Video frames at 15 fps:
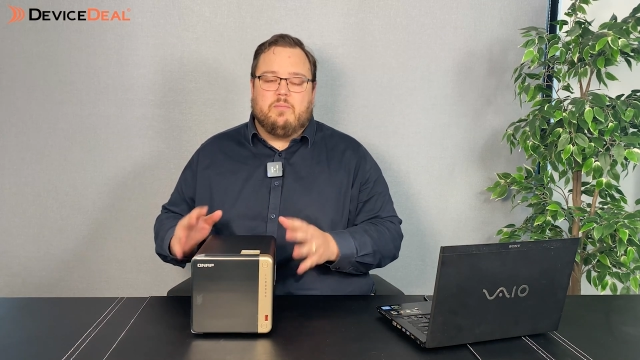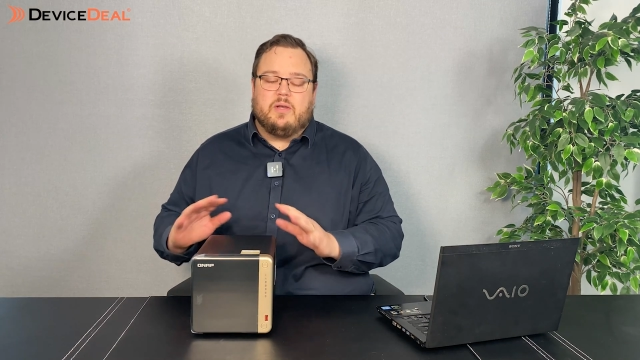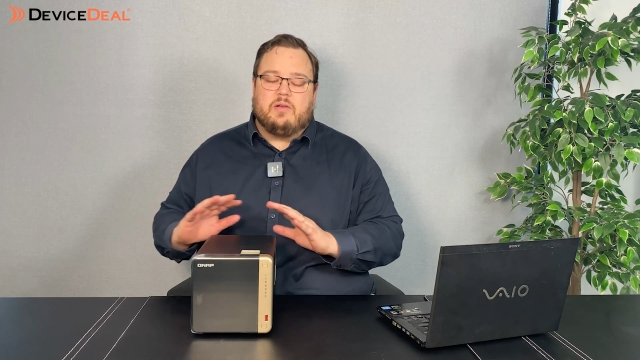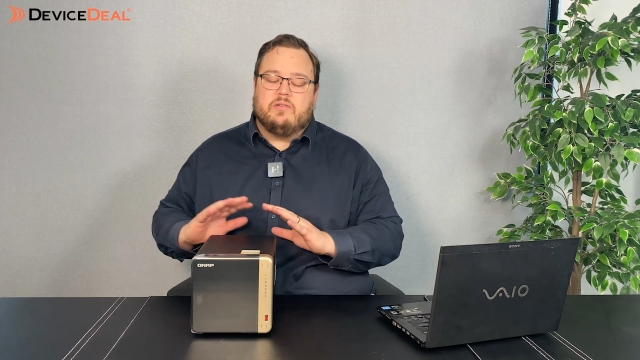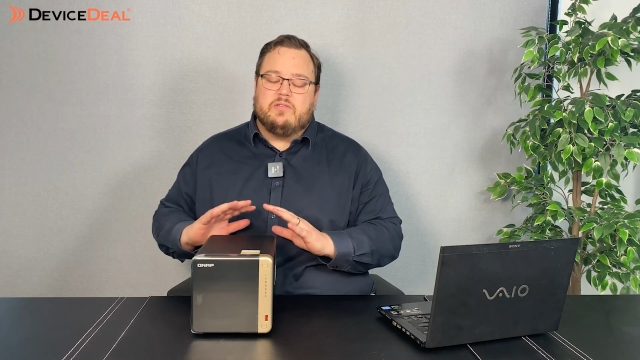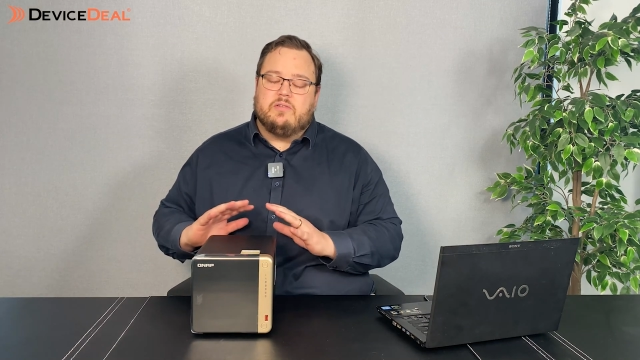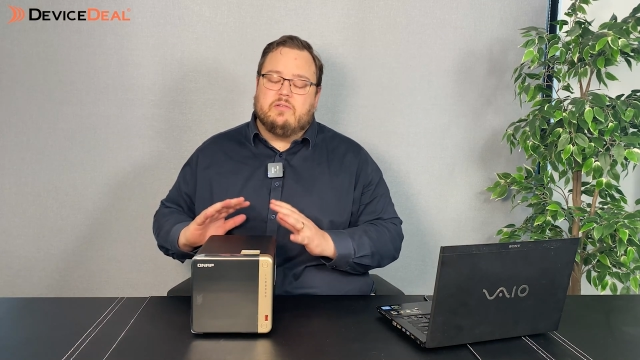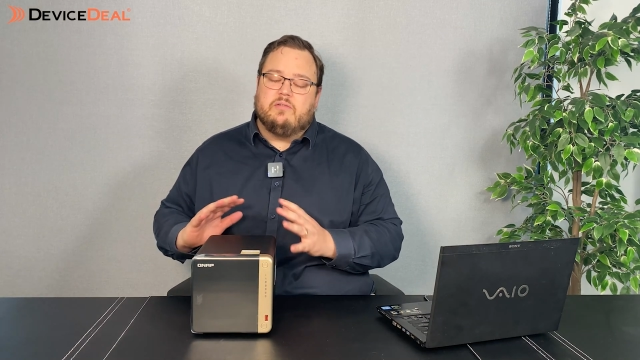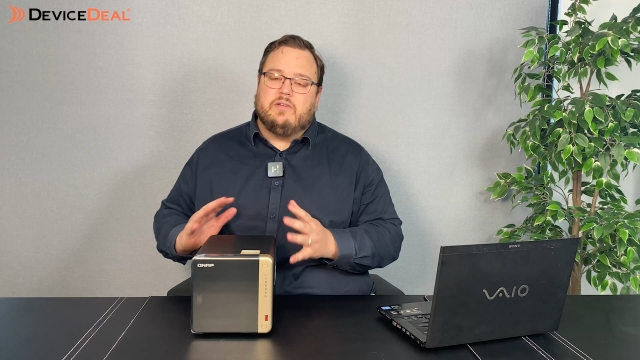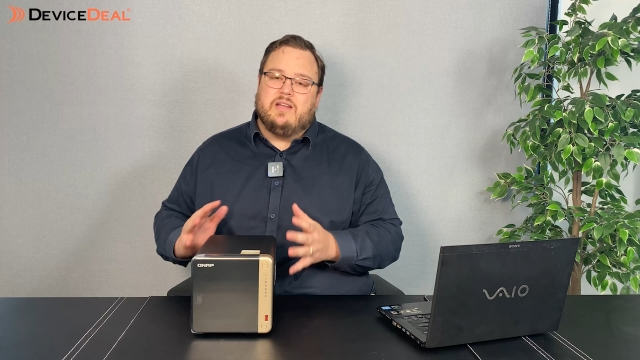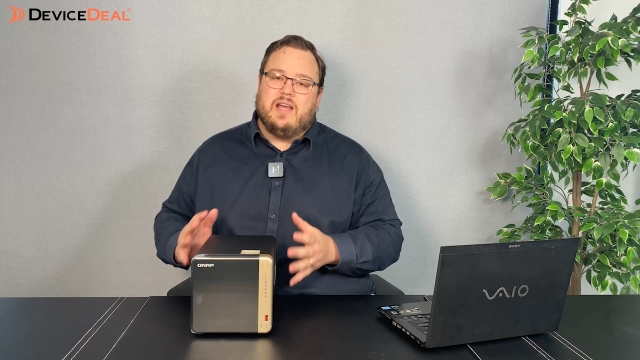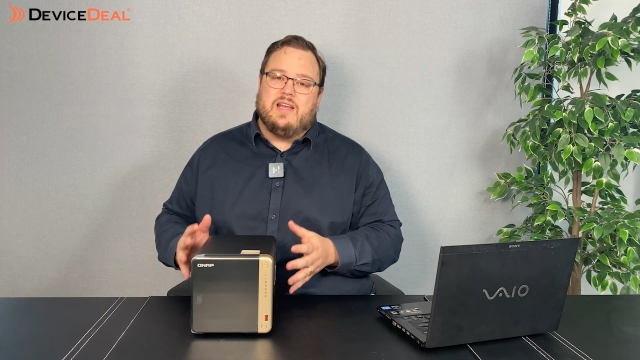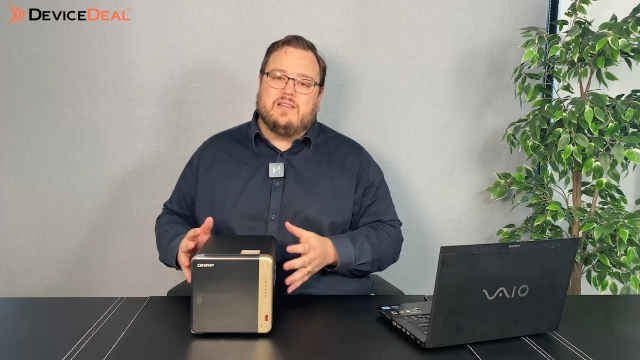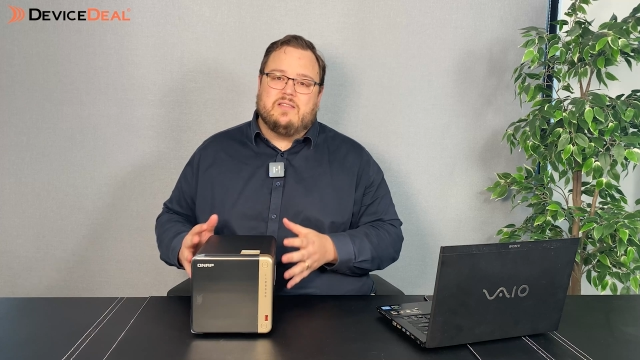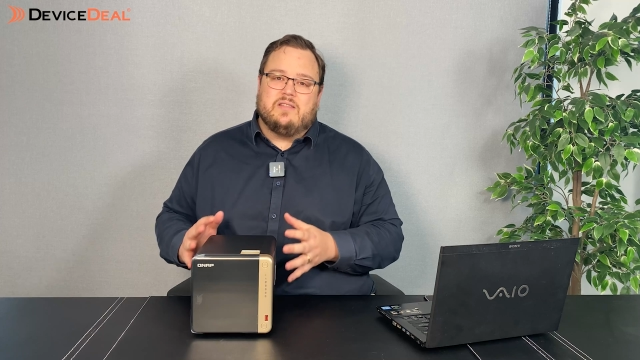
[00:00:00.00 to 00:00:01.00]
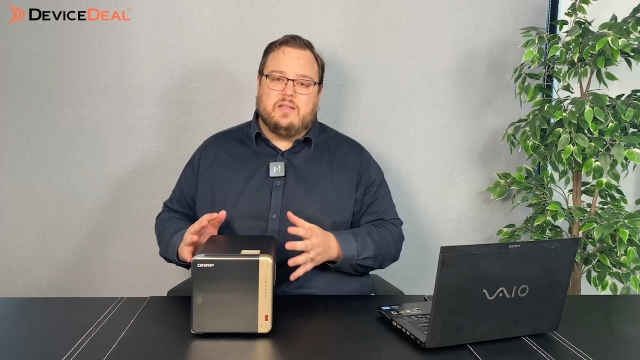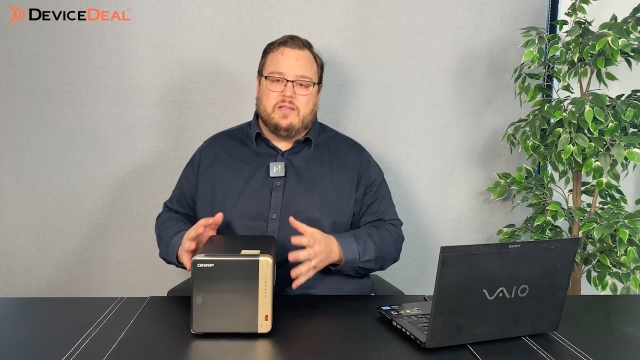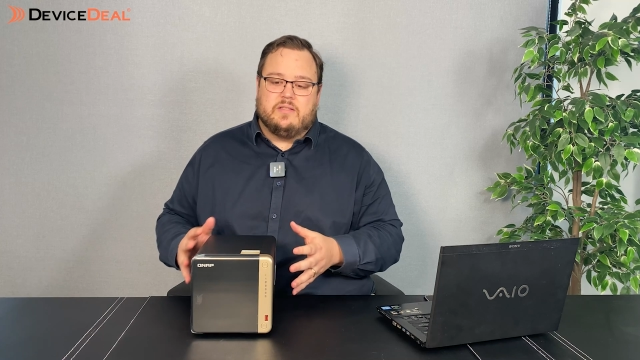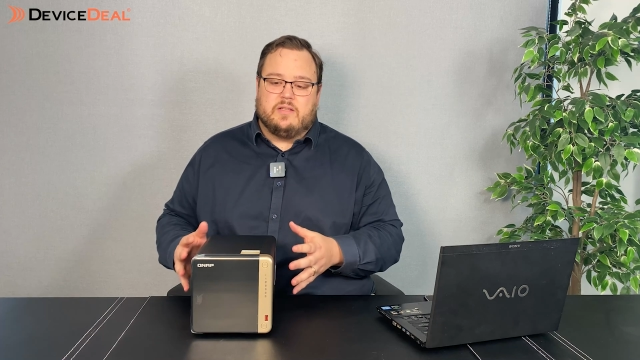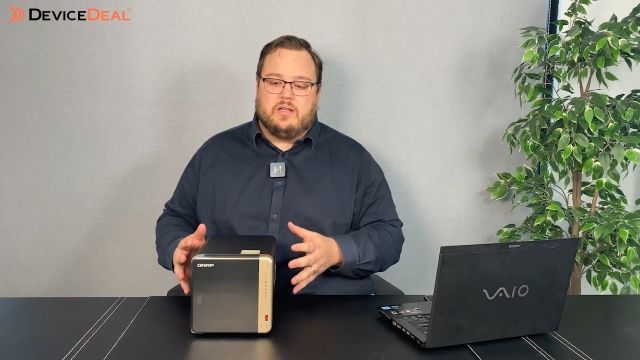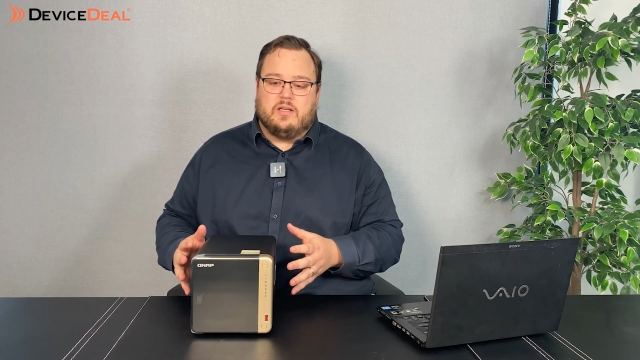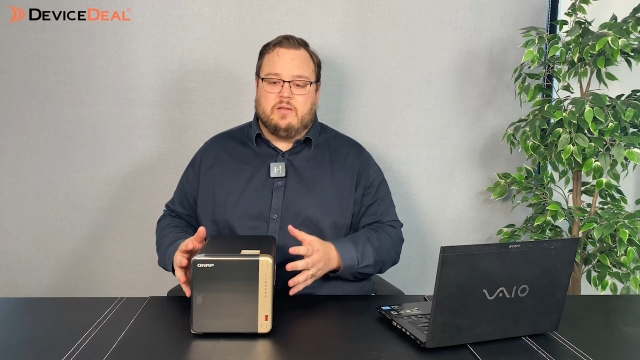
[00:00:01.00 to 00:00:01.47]
because your NAS
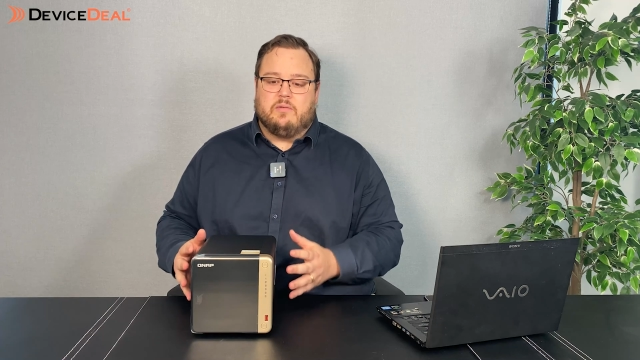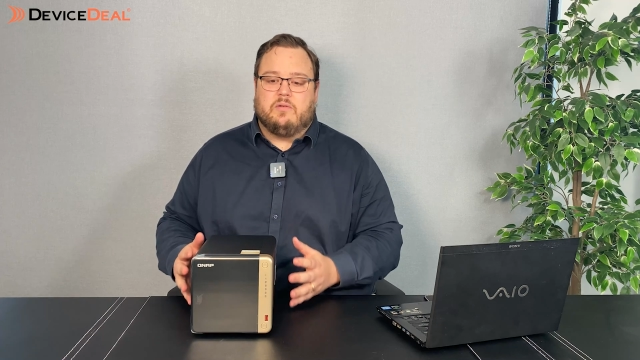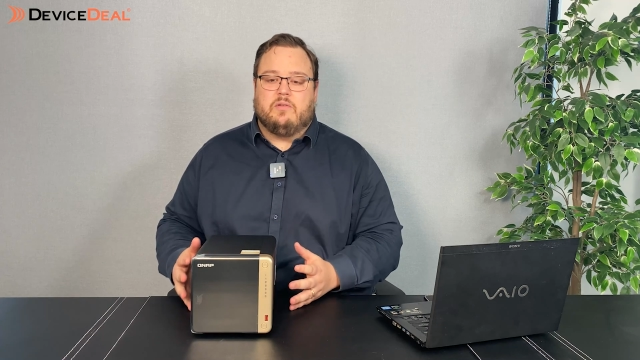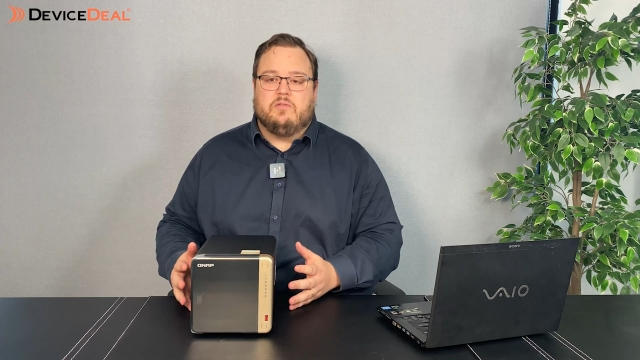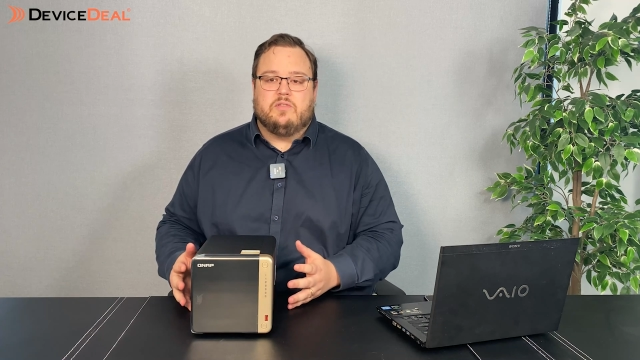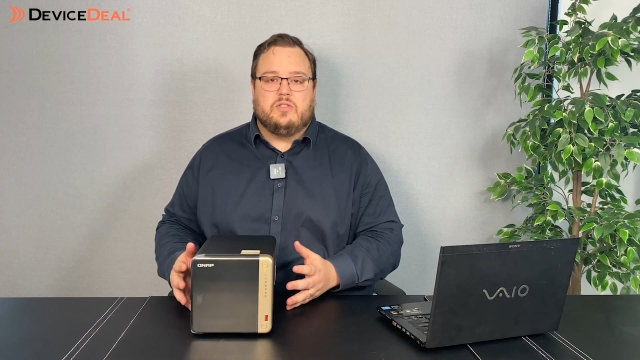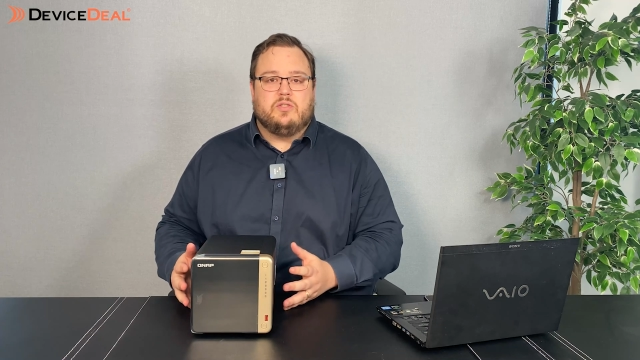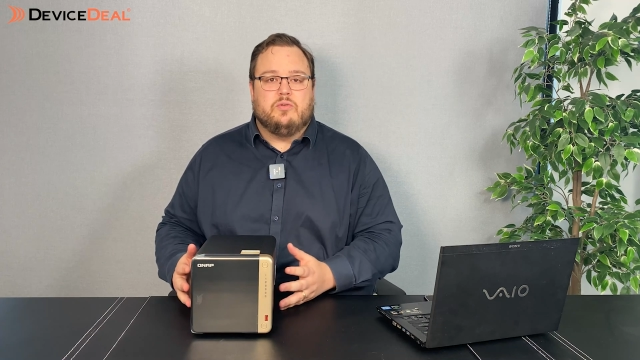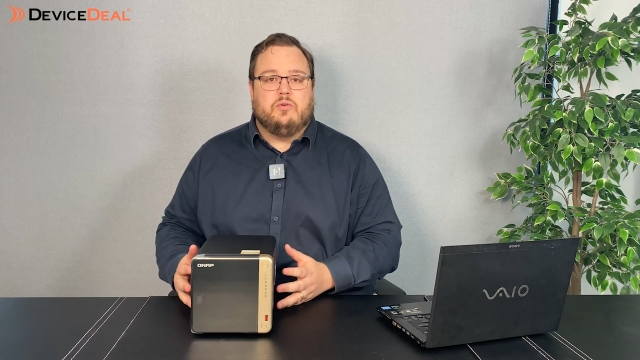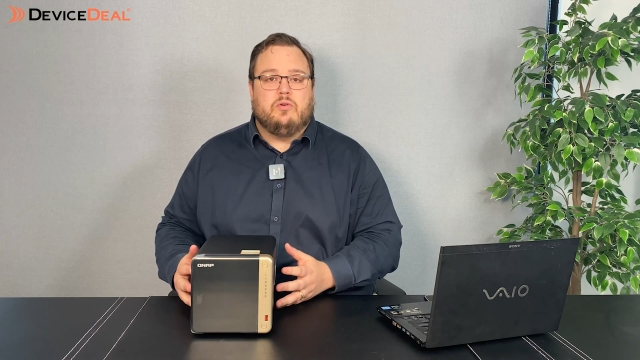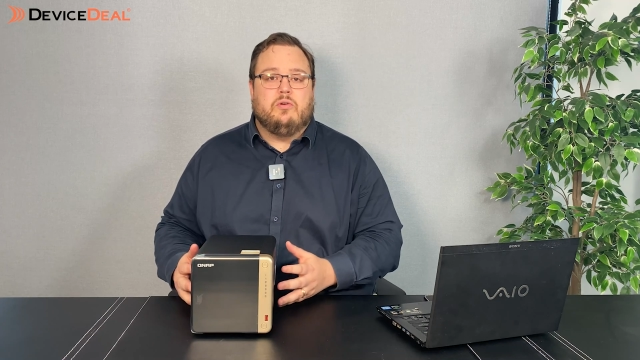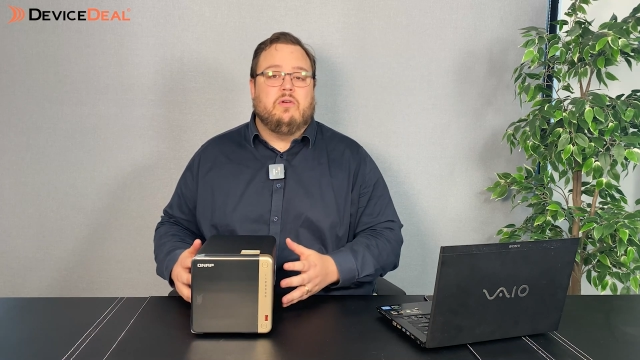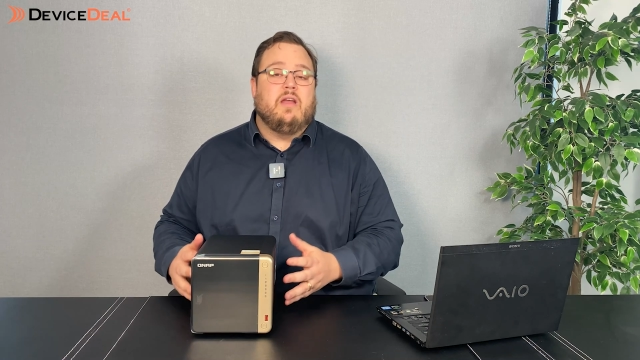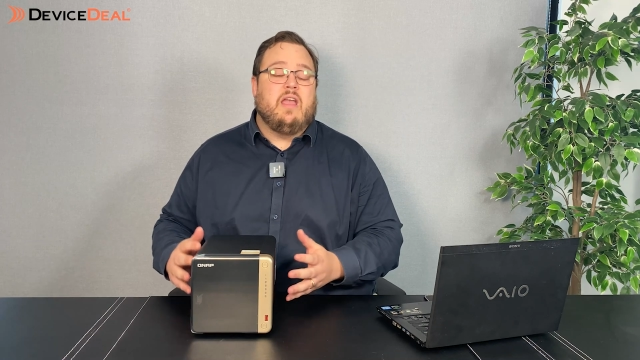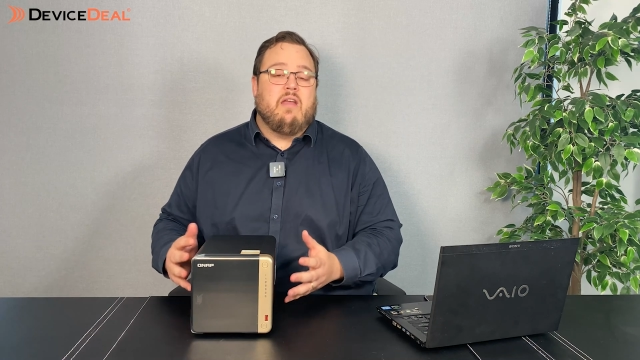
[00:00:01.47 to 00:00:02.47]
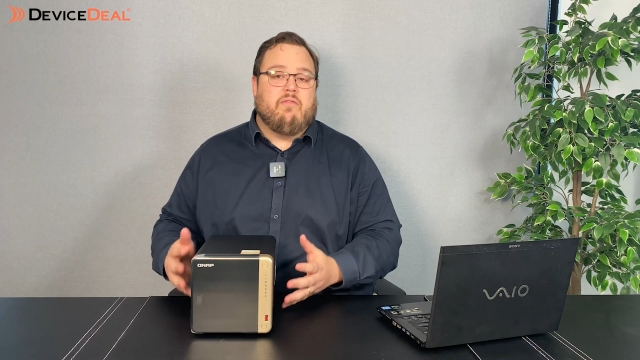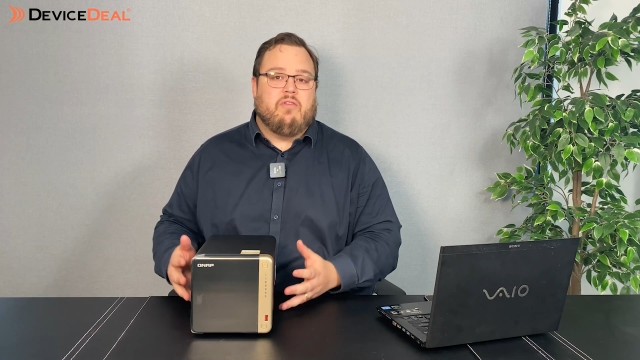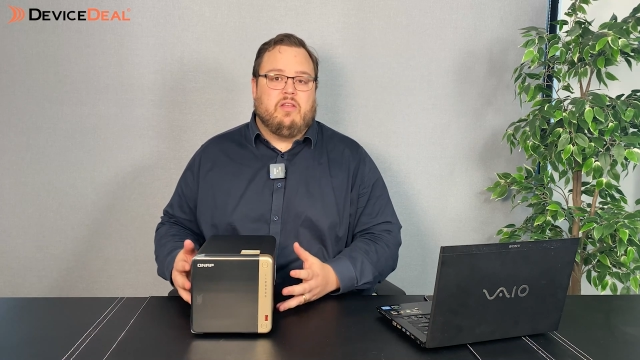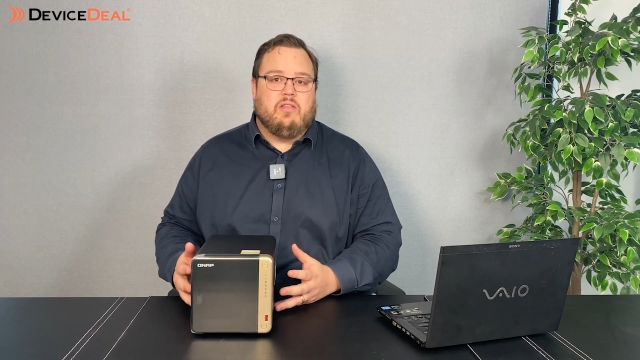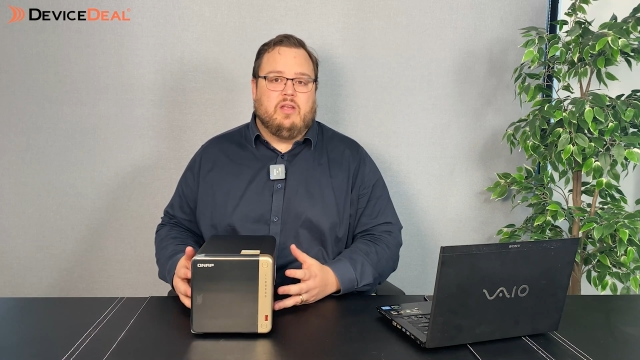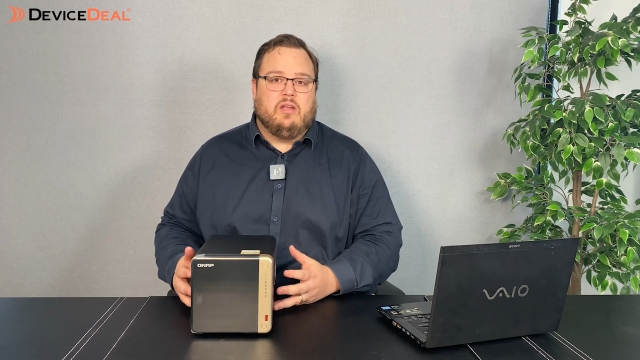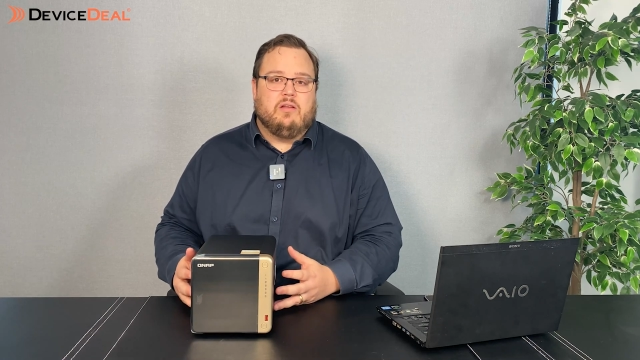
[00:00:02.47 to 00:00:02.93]
is going to store
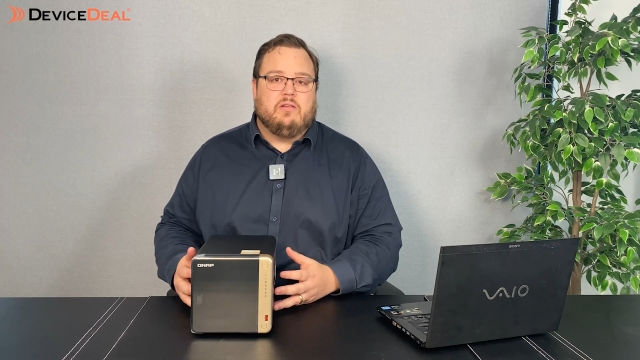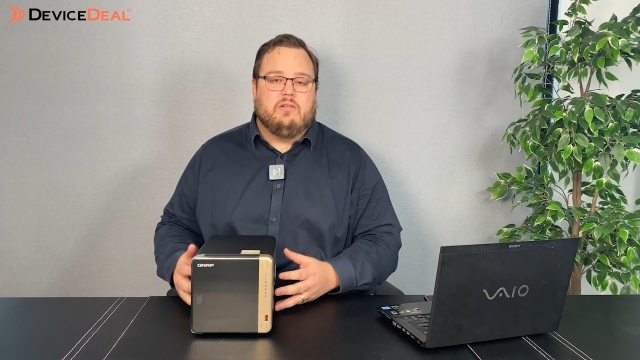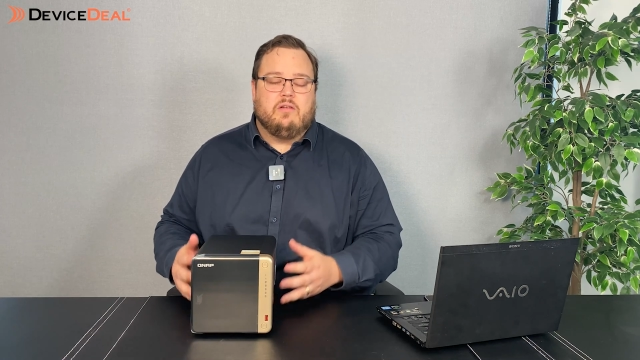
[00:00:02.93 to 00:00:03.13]
everything.